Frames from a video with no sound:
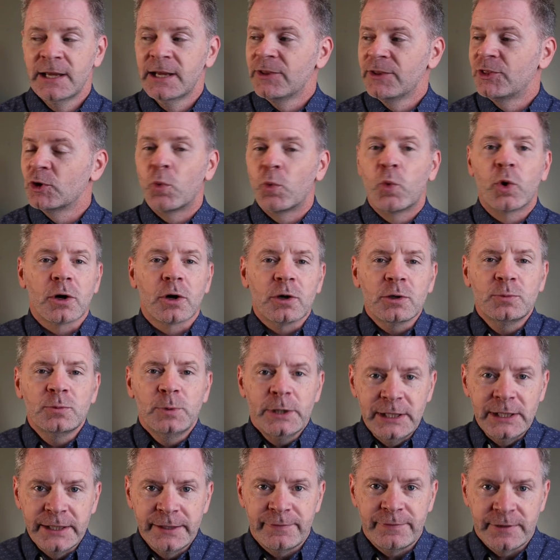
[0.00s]
The world
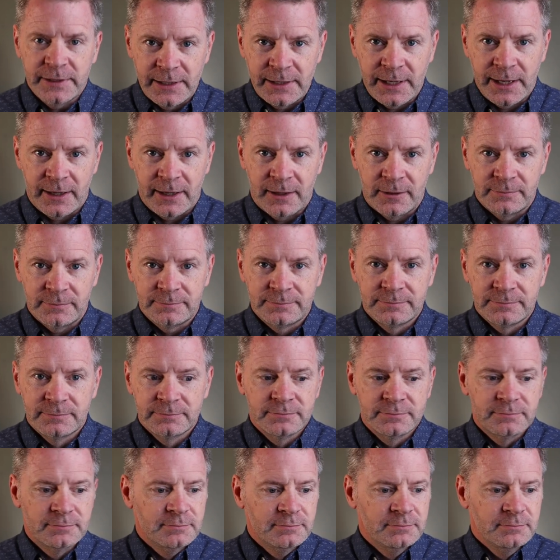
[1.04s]
we live in now
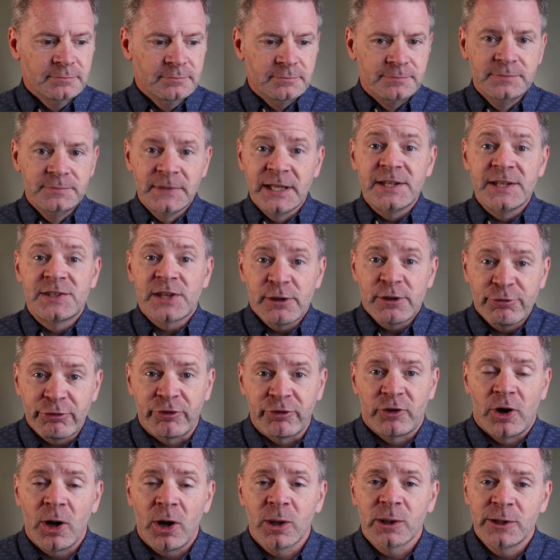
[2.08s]
is a
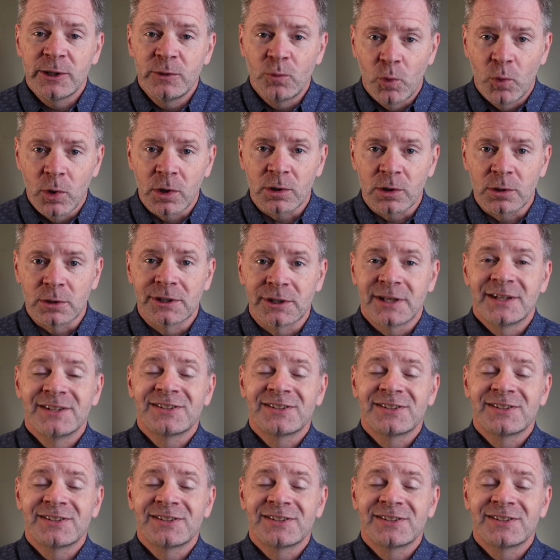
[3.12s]
fallen world.